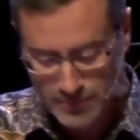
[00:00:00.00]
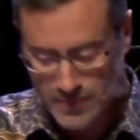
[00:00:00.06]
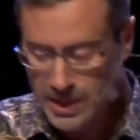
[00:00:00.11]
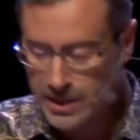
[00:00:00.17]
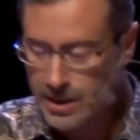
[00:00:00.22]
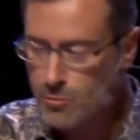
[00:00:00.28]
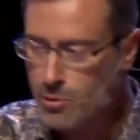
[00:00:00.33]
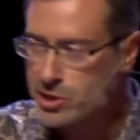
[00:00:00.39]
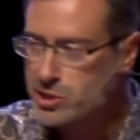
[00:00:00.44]

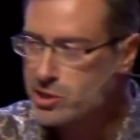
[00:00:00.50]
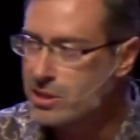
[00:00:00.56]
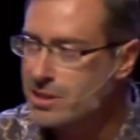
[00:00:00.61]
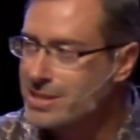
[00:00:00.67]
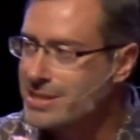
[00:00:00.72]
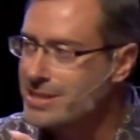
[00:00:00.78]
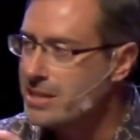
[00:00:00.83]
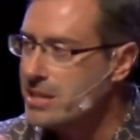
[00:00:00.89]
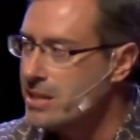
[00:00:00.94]
And I want you to
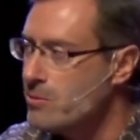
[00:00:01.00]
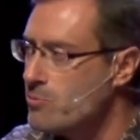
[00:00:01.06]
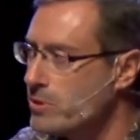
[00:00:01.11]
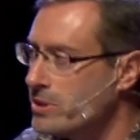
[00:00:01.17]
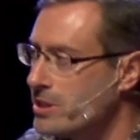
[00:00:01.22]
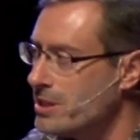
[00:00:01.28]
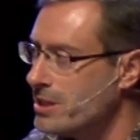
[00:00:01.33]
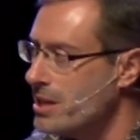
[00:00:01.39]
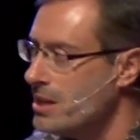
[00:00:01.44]
see what
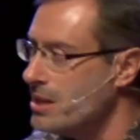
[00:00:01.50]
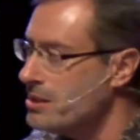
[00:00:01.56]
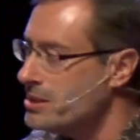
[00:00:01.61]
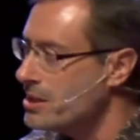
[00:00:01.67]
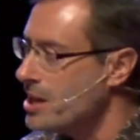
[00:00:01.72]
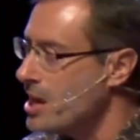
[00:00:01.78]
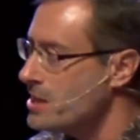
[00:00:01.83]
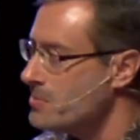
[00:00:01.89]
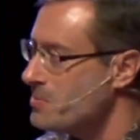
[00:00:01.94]
the king
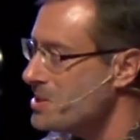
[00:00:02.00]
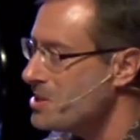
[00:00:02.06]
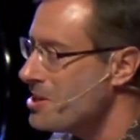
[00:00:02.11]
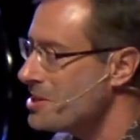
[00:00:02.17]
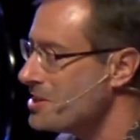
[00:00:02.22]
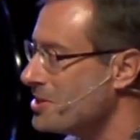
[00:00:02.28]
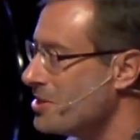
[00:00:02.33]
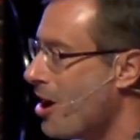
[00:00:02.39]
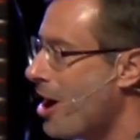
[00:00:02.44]
says,
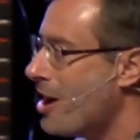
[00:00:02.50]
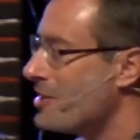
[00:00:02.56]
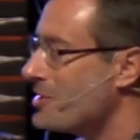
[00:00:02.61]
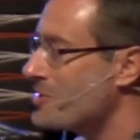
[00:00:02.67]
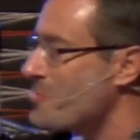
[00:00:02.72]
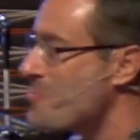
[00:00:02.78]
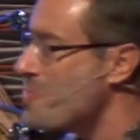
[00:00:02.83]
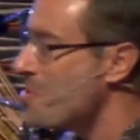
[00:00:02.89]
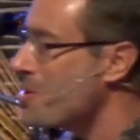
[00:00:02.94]
because God is
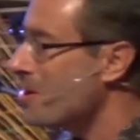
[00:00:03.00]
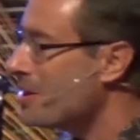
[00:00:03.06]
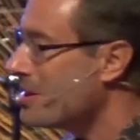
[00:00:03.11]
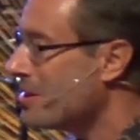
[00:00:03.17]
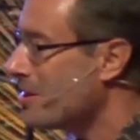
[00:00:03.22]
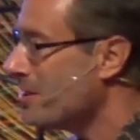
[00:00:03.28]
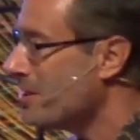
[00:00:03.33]
at work.